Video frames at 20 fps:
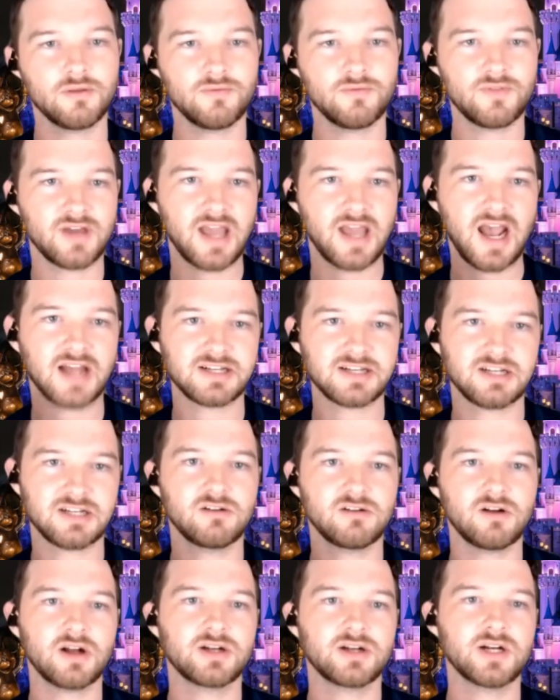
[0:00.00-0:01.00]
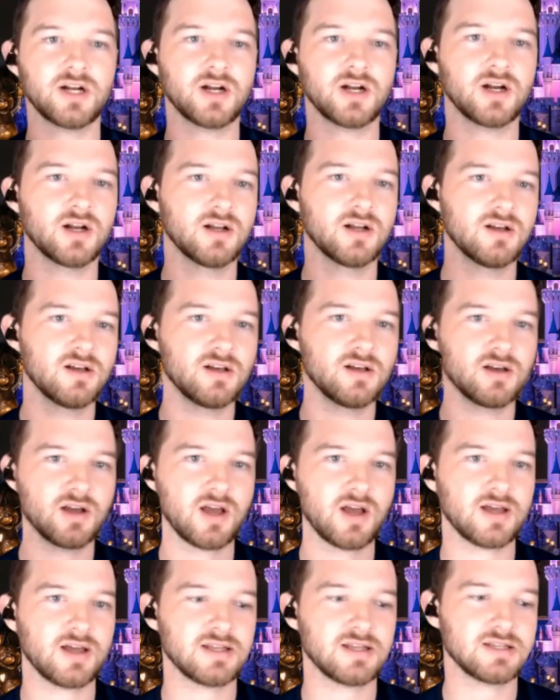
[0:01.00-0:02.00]
the casting director
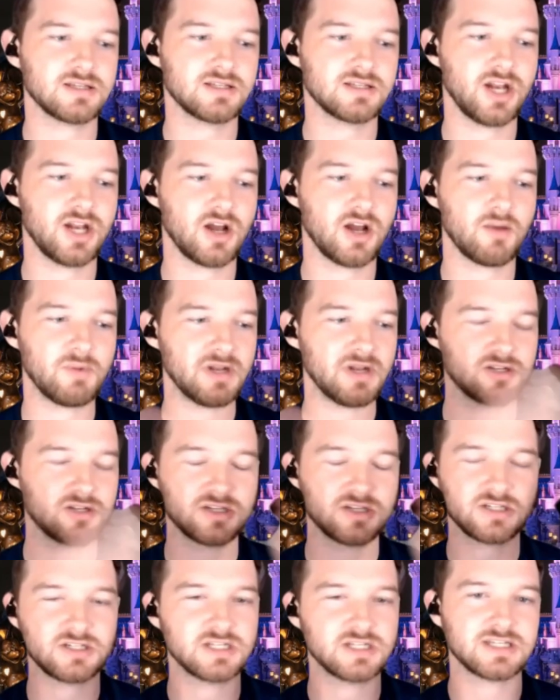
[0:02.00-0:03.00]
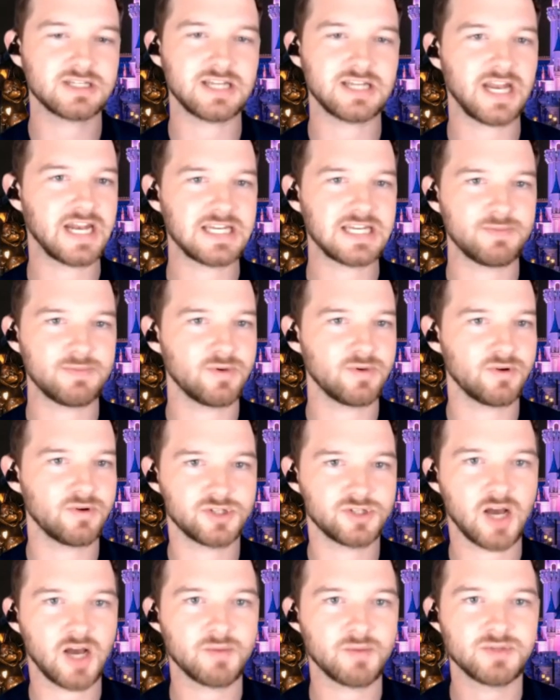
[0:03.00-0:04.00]
because you know i mean it's just an atypical
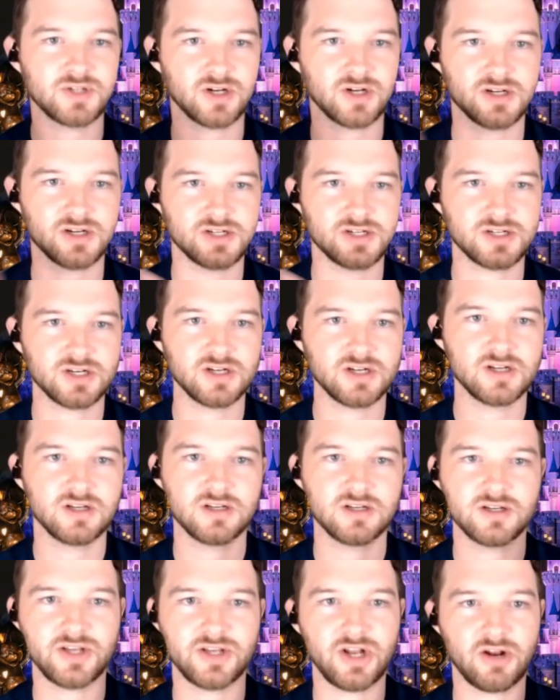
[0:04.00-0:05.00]
job search mm-hmm.